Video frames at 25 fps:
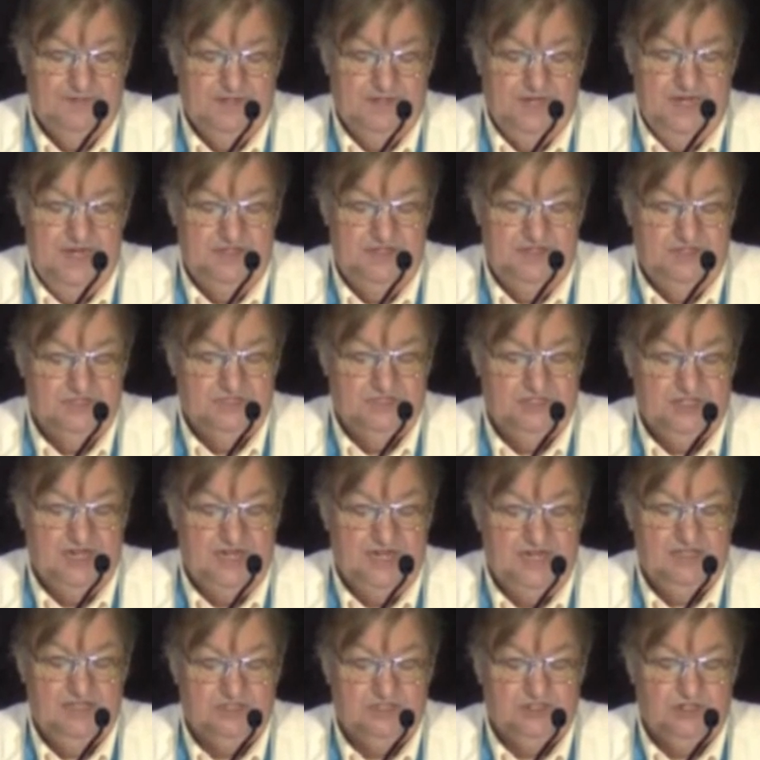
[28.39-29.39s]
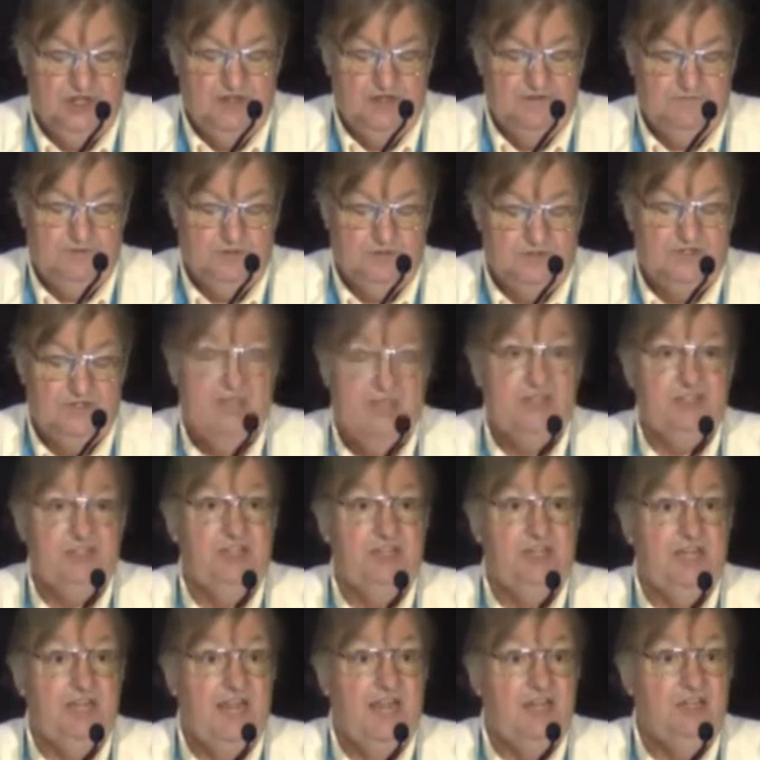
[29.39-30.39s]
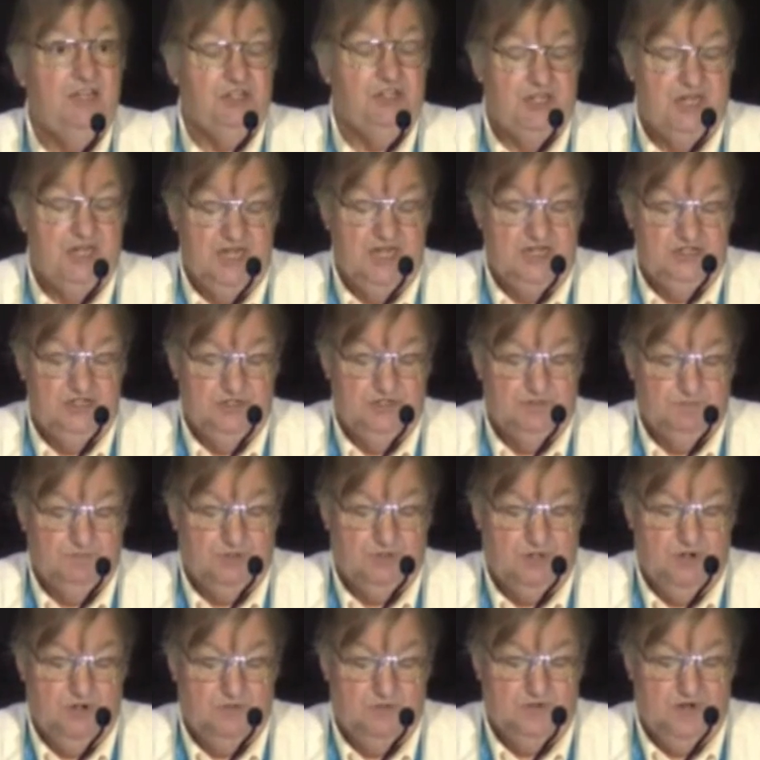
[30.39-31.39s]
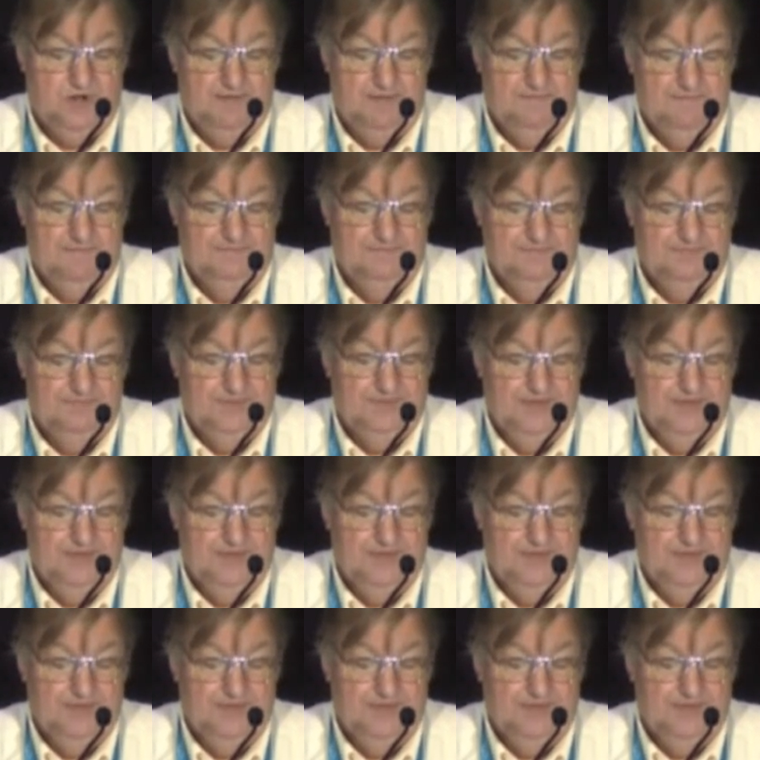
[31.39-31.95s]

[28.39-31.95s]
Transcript: Keith designed the software testing education program